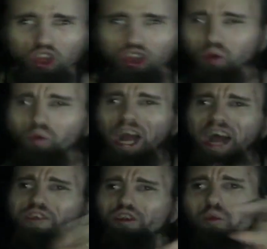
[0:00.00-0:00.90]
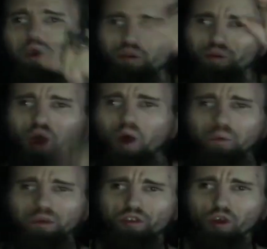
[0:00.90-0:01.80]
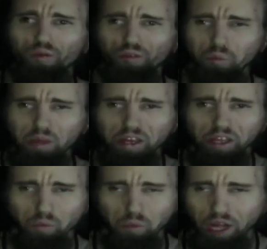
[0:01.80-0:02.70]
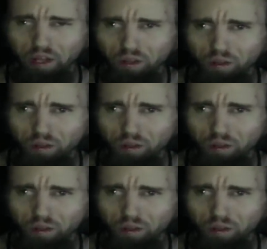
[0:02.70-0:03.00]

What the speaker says: You guys are what's wrong with social media, man.